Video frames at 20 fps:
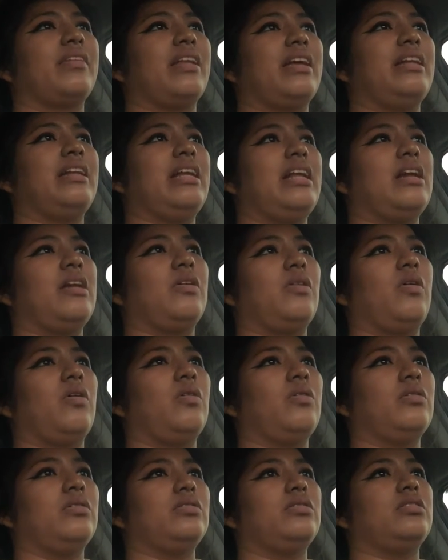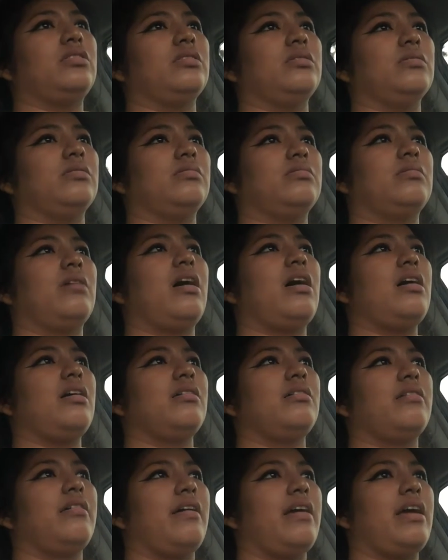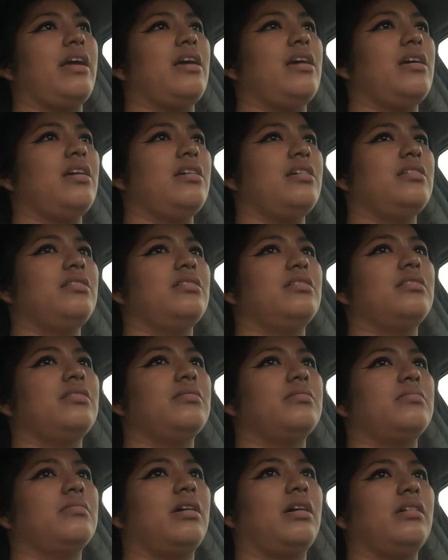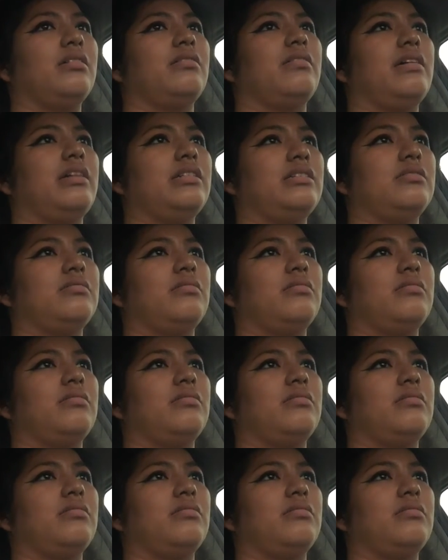I need to go to Walgreens. Walgreens,